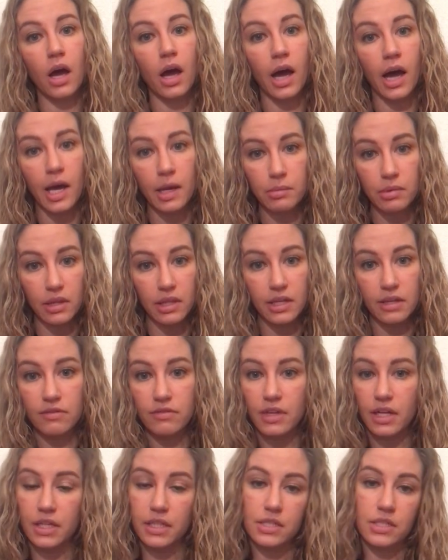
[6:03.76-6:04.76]
I
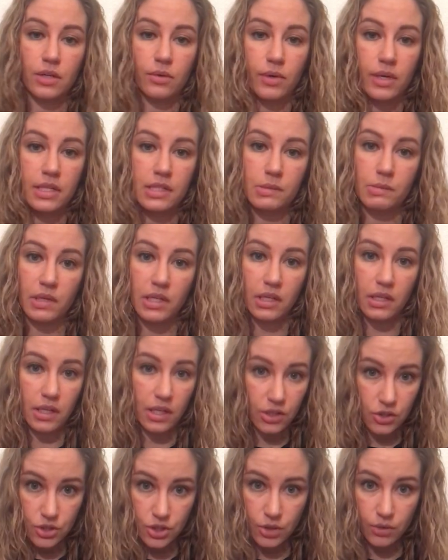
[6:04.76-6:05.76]
believe that it's always been an
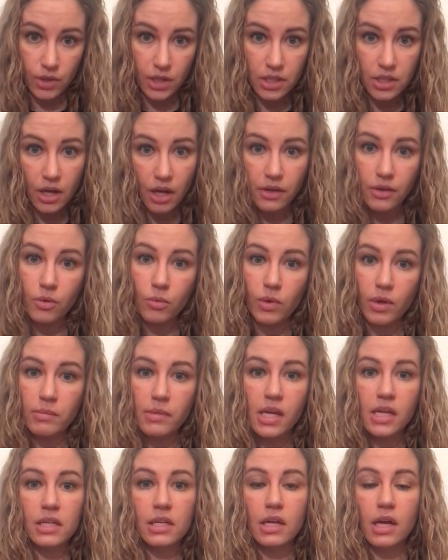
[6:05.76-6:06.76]
issue in young
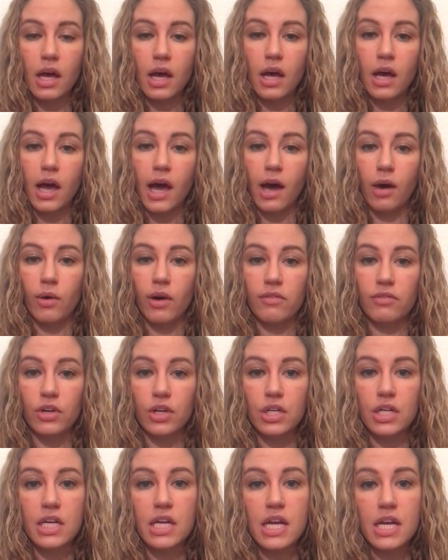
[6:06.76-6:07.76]
women.
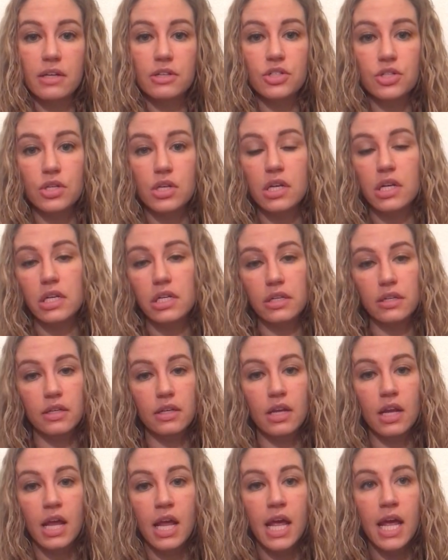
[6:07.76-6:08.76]
However,
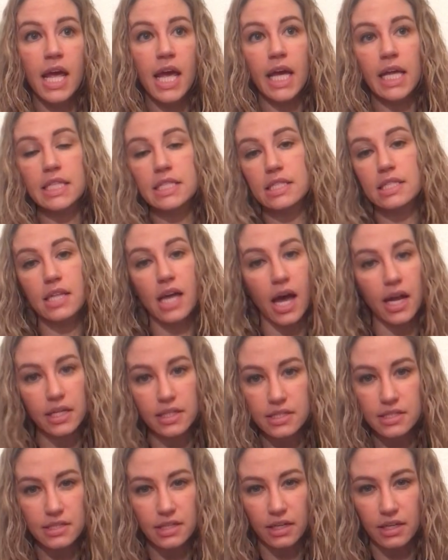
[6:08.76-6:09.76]
it's not
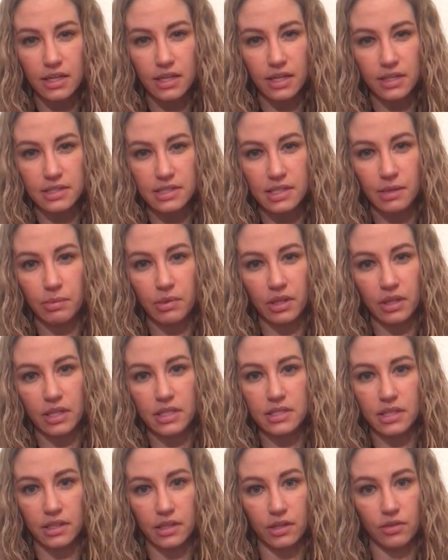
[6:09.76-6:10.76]
a study that's
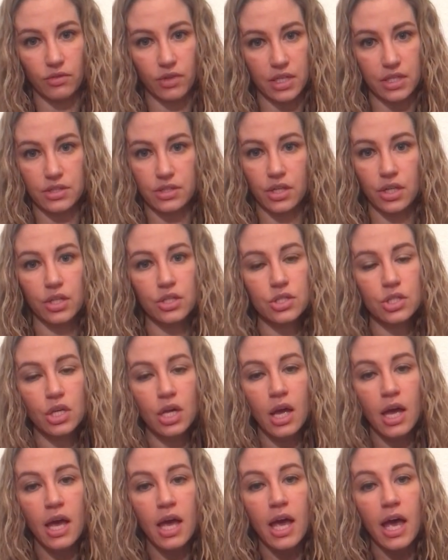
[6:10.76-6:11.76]
typically done in research.
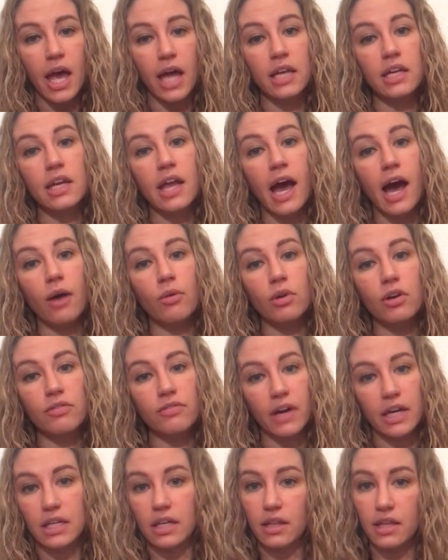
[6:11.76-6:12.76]
And now we're
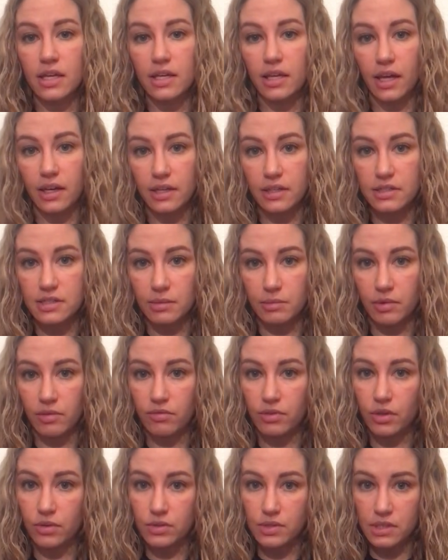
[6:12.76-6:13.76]
finally getting some
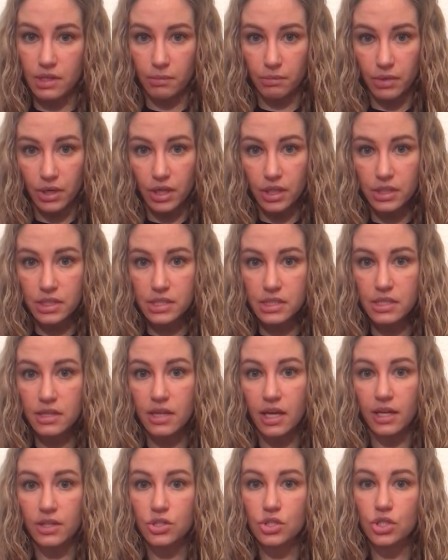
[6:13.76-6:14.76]
of those numbers
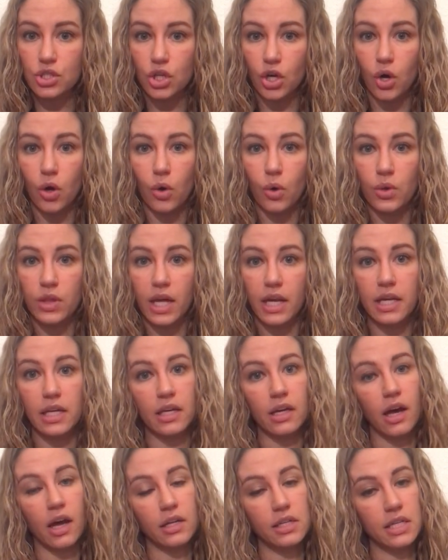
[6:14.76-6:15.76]
that show that
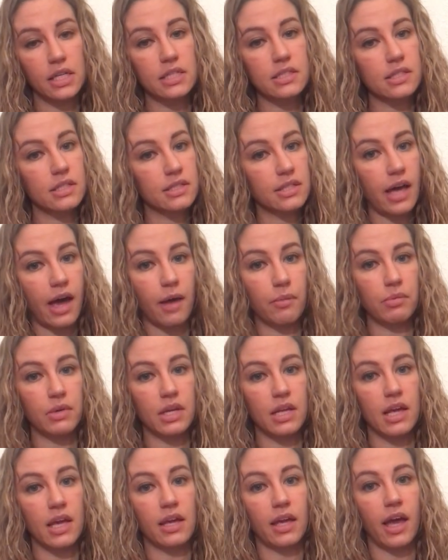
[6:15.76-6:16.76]
incontinence is
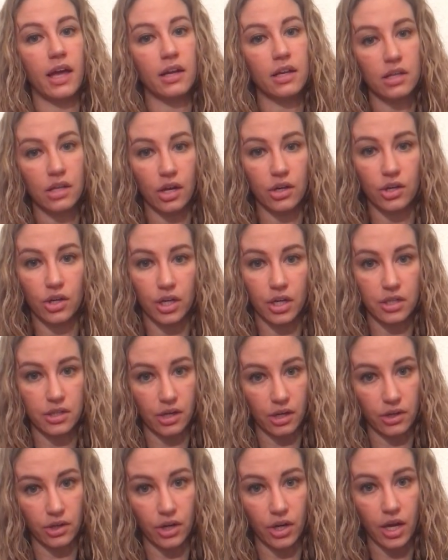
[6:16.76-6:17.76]
happening at a younger and
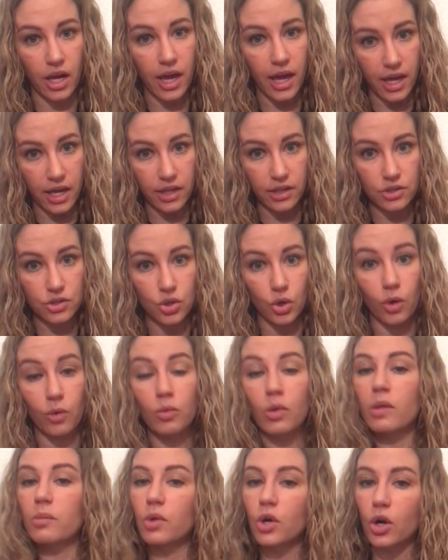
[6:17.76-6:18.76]
younger age, or
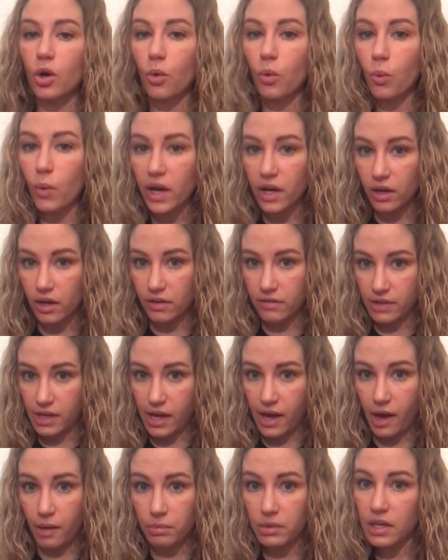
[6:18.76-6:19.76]
we're more aware of it
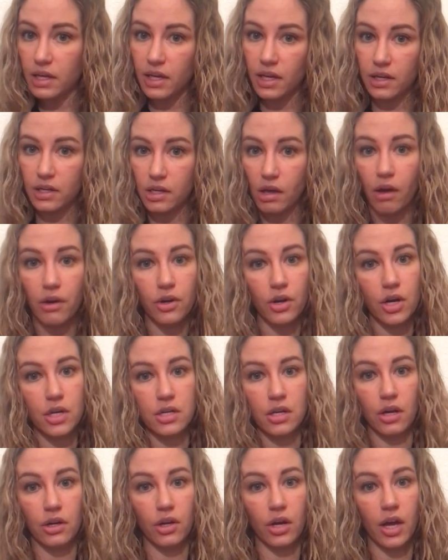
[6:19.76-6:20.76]
happening at a younger
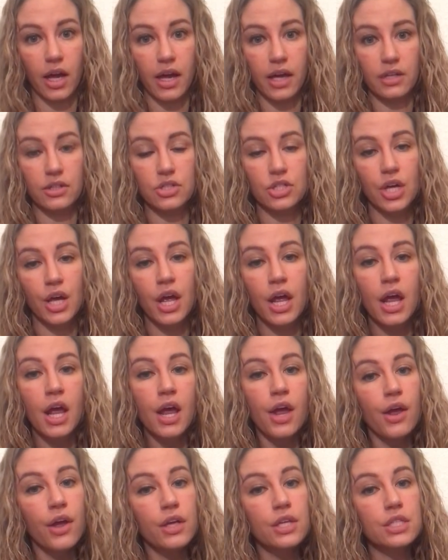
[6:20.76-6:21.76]
and younger age.
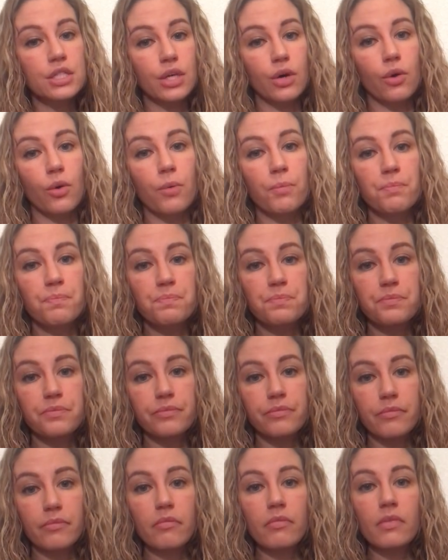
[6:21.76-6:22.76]
So
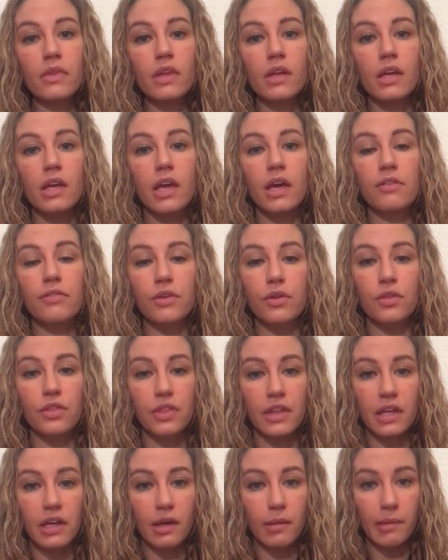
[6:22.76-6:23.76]
if you
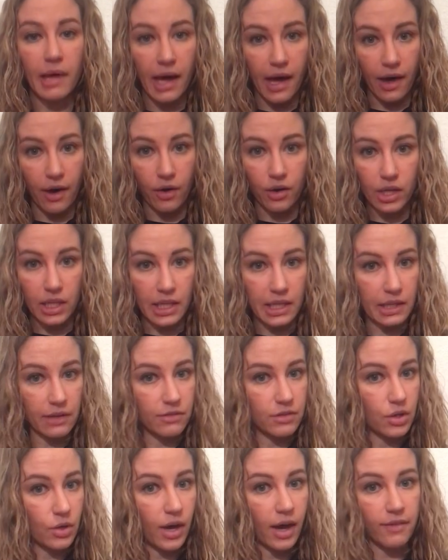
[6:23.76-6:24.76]
think about, like,
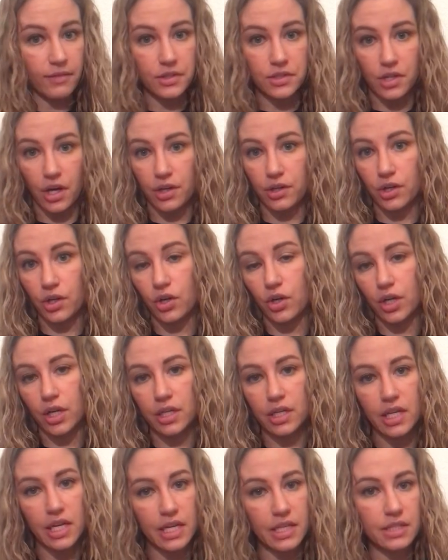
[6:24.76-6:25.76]
if you have a daughter or a
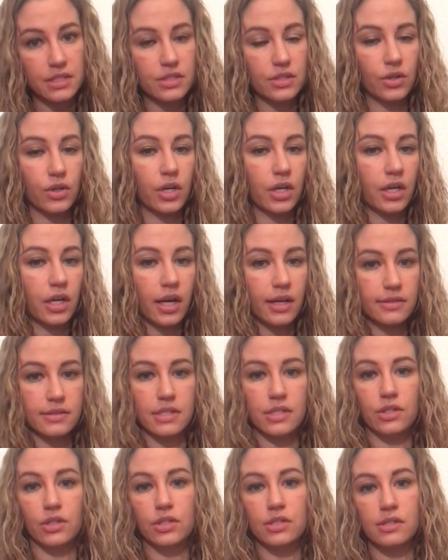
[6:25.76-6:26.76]
niece or a
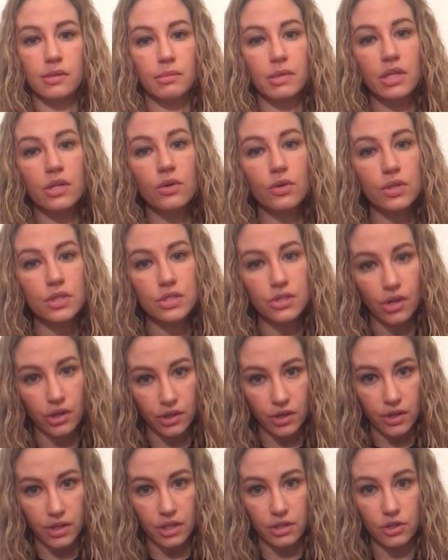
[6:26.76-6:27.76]
cousin or somebody who is
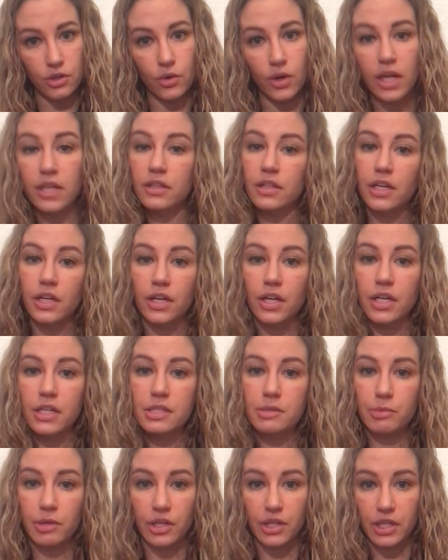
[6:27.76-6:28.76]
younger than you and they're
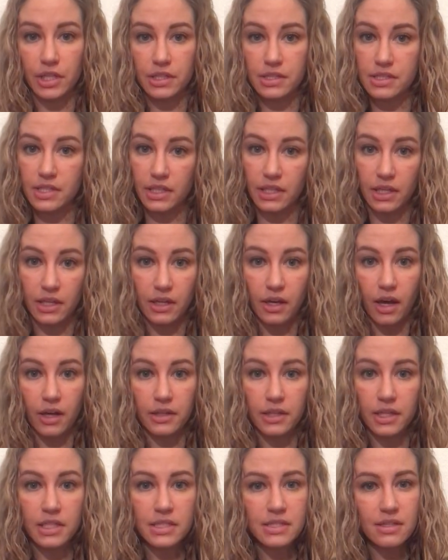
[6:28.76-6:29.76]
experiencing
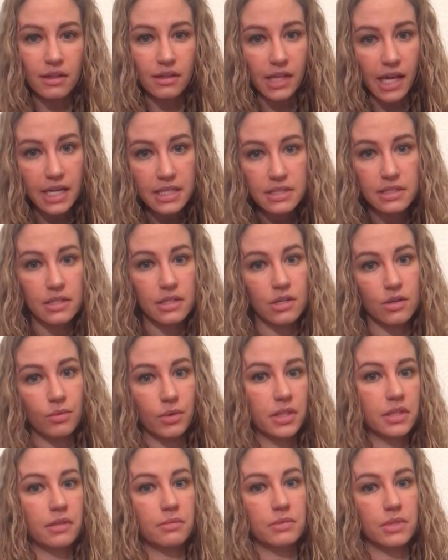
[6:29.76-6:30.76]
incontinence, the last thing you
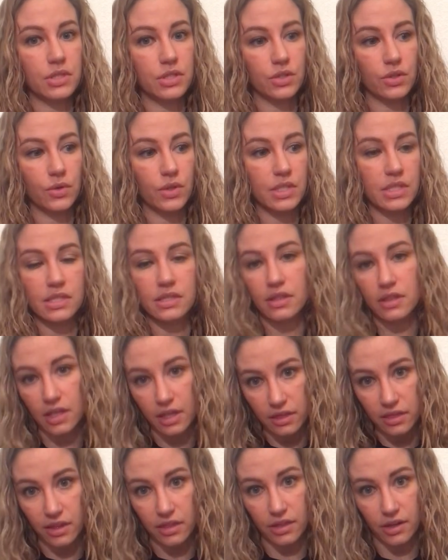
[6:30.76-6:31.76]
want them to do is
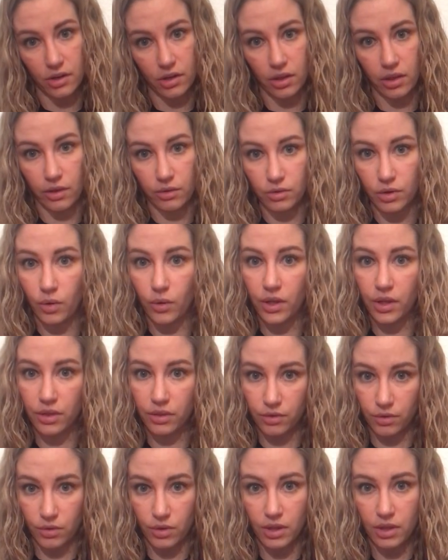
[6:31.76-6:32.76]
think that they're alone going
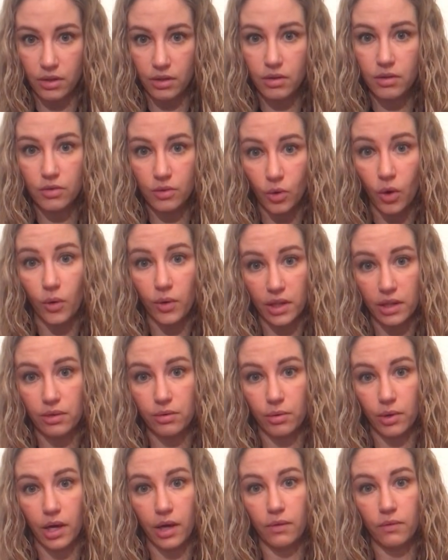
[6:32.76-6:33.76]

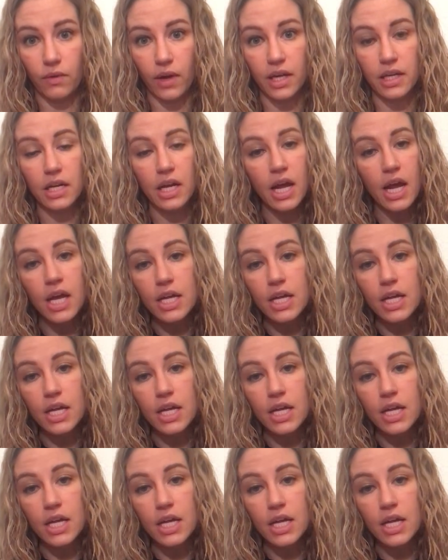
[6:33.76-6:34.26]
through it, right?